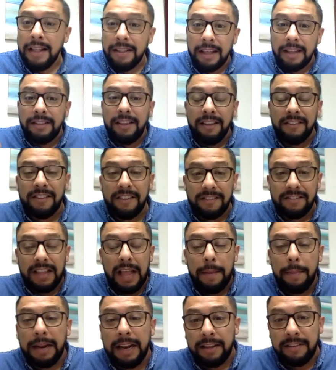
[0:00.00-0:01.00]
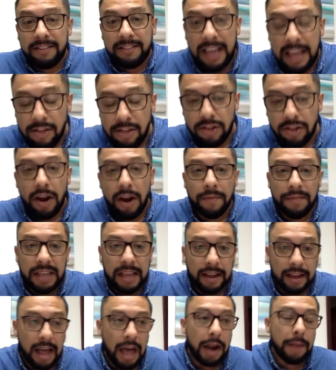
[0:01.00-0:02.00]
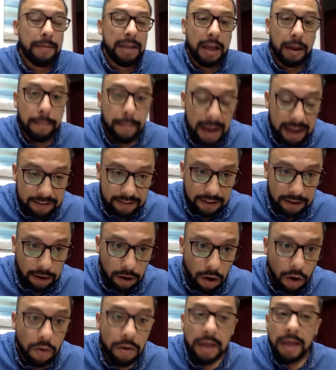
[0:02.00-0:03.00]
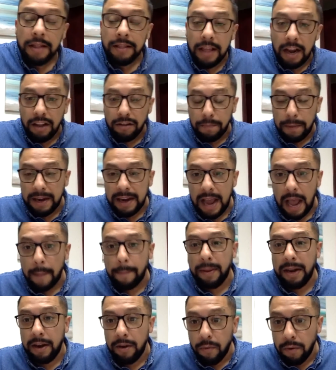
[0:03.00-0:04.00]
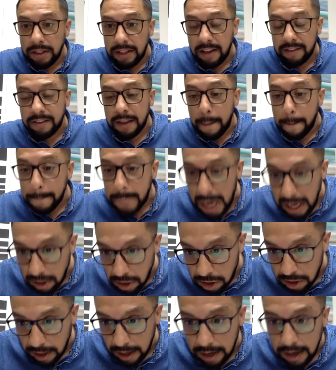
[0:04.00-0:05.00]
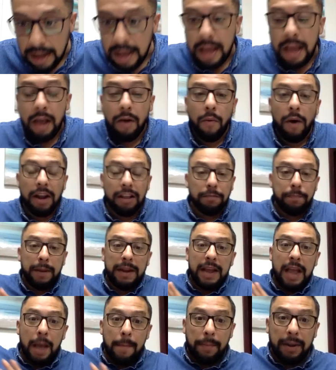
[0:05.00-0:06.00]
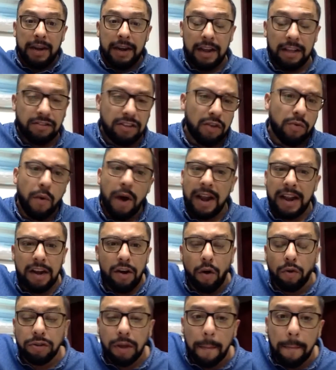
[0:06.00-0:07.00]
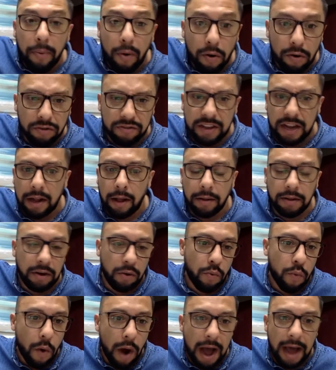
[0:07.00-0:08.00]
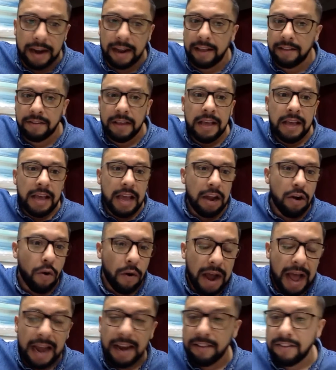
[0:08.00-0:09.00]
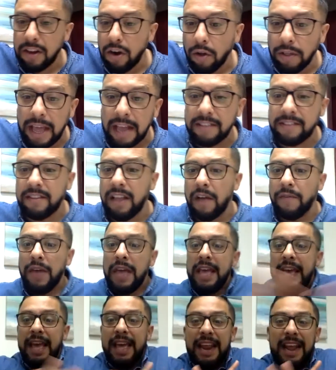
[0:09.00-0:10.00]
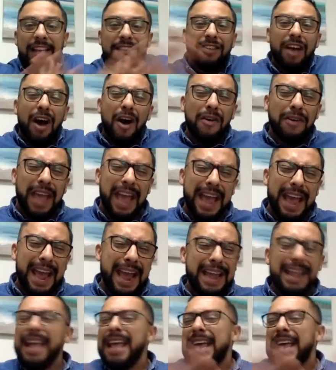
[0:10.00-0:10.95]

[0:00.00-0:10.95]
the destabilization of the economy in Mexico that has been happening with this invasion, and what has been happening in Tijuana and all the borders and Juarez and Nogales and all that stuff, it is okay.